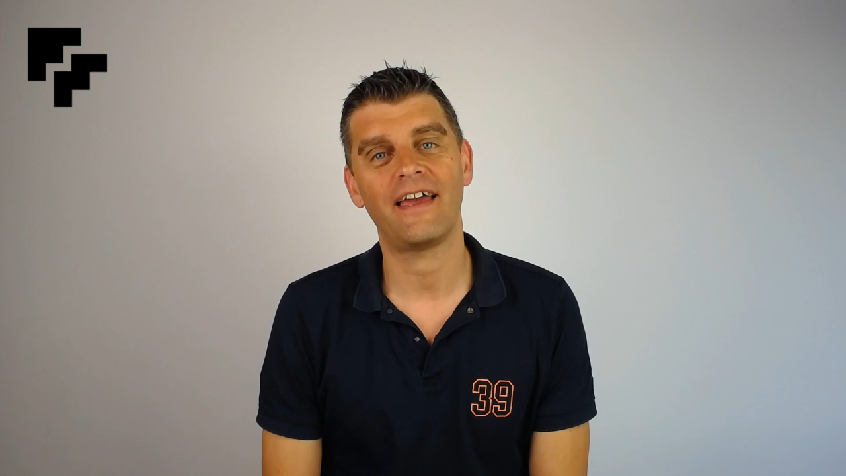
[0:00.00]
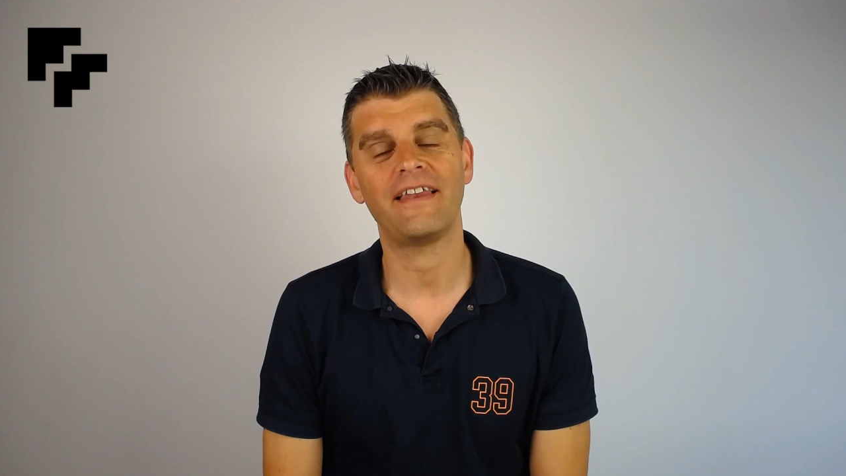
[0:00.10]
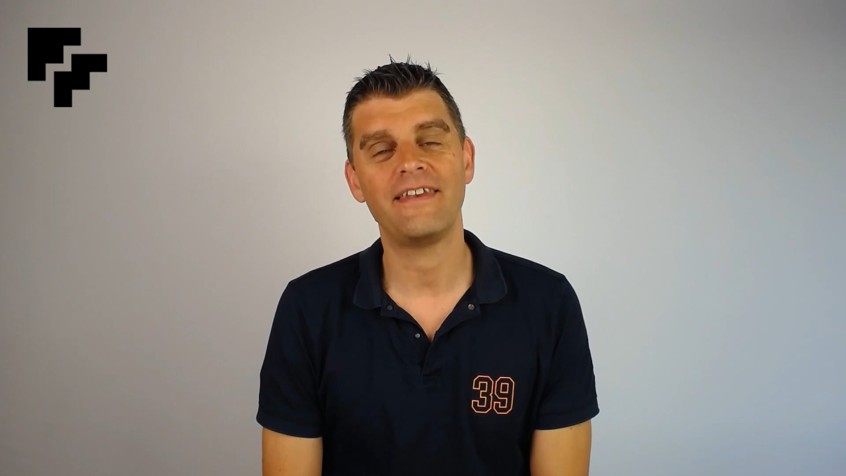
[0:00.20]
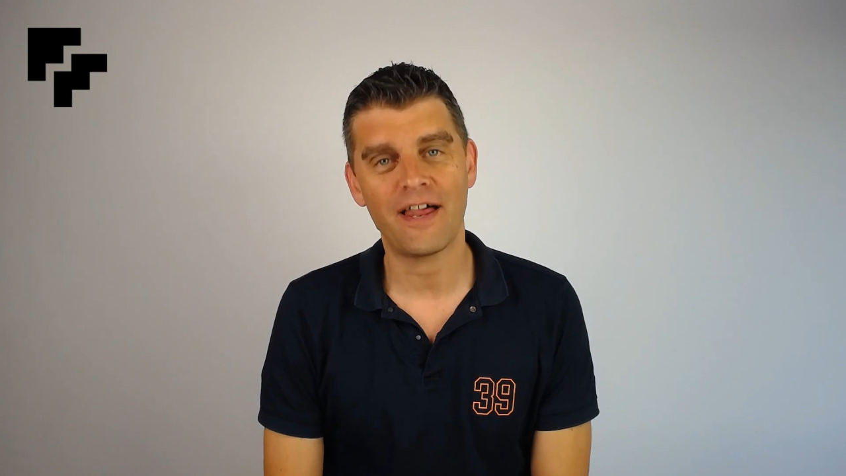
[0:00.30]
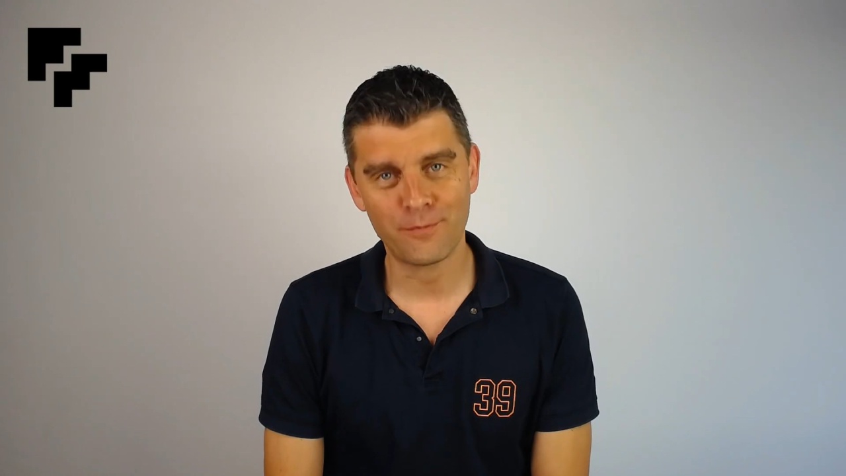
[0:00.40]

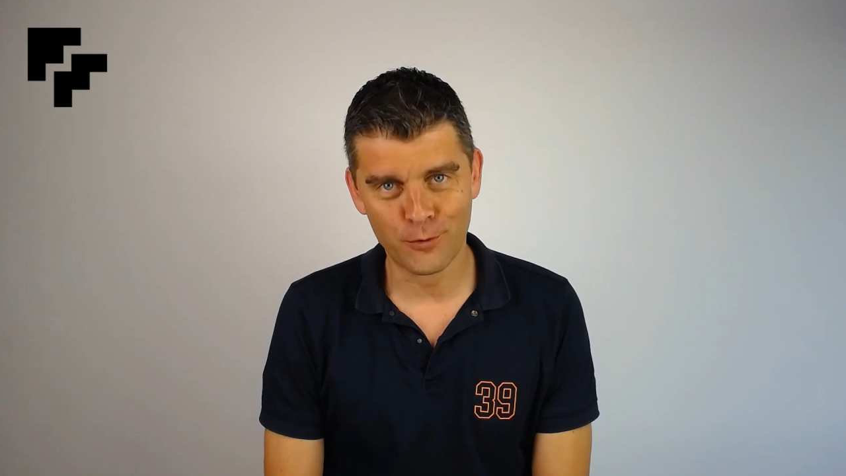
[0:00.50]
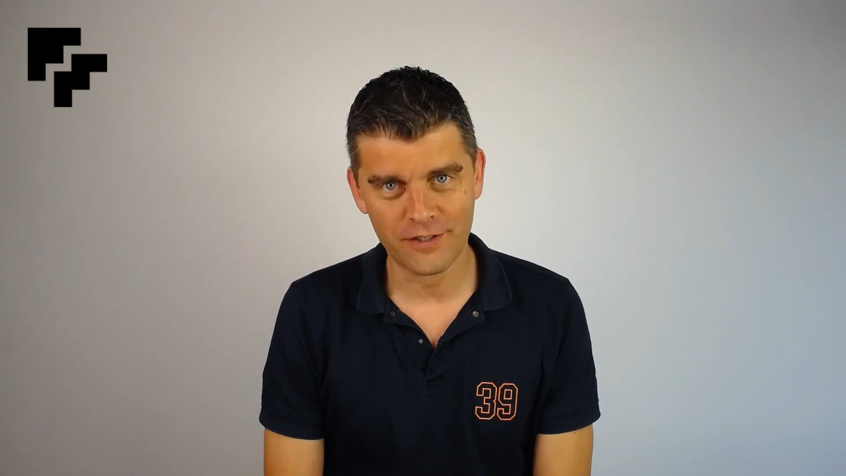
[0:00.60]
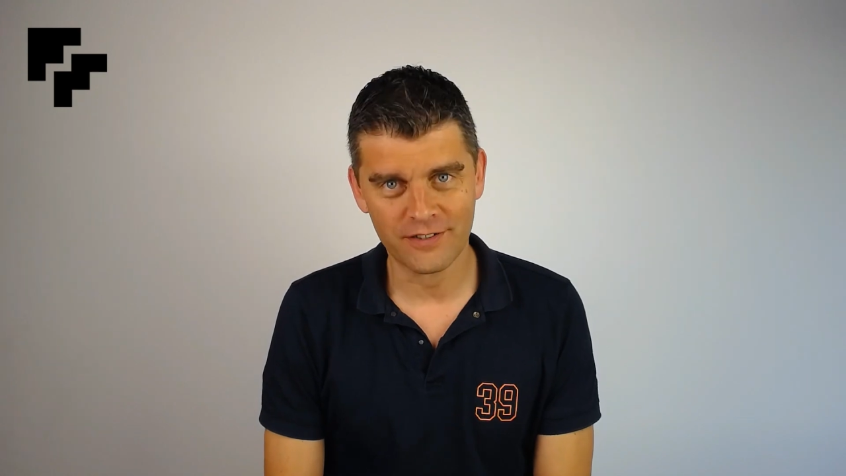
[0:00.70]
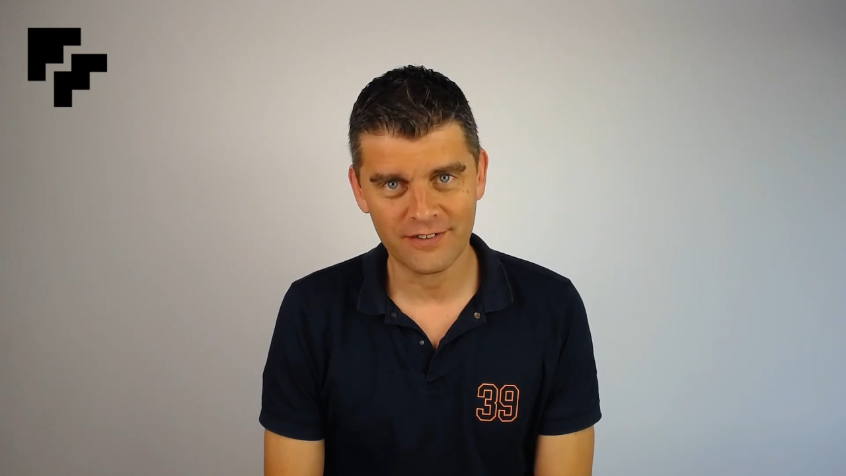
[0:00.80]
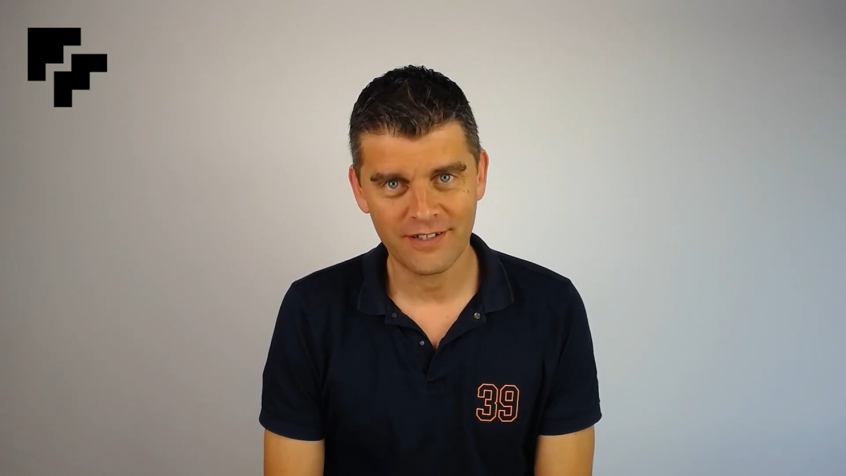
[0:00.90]

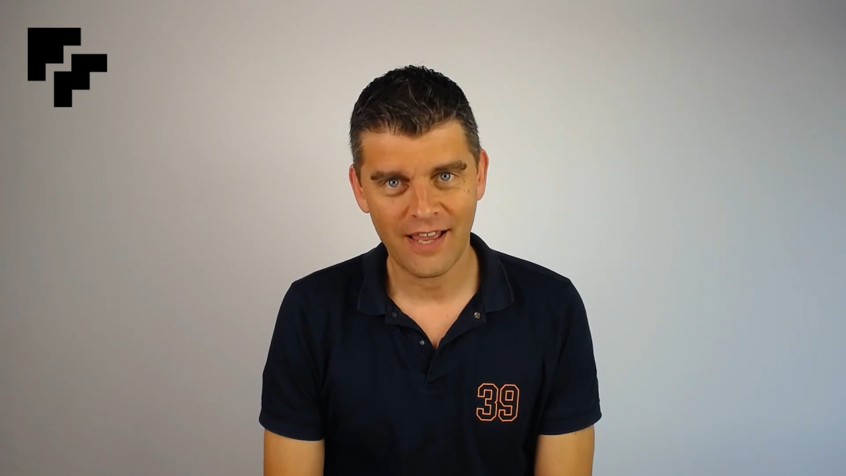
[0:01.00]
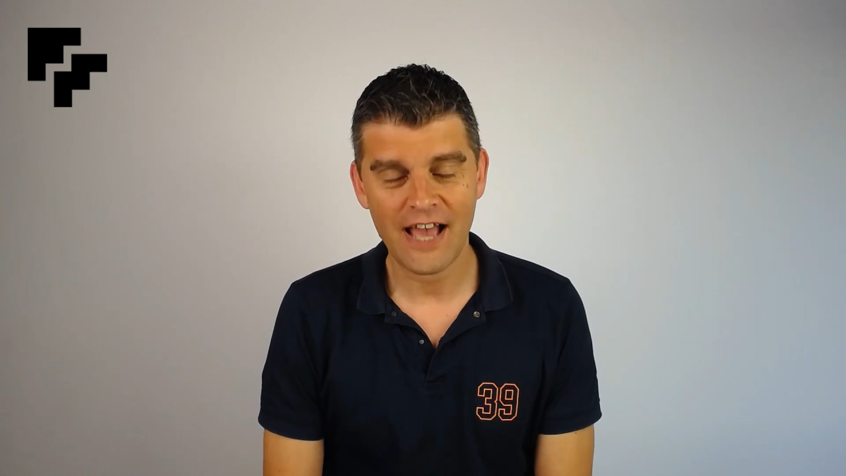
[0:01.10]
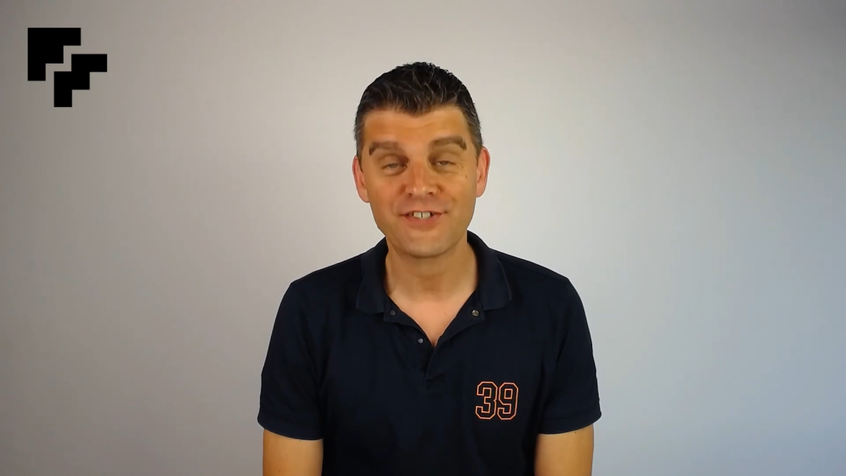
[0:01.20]
networker has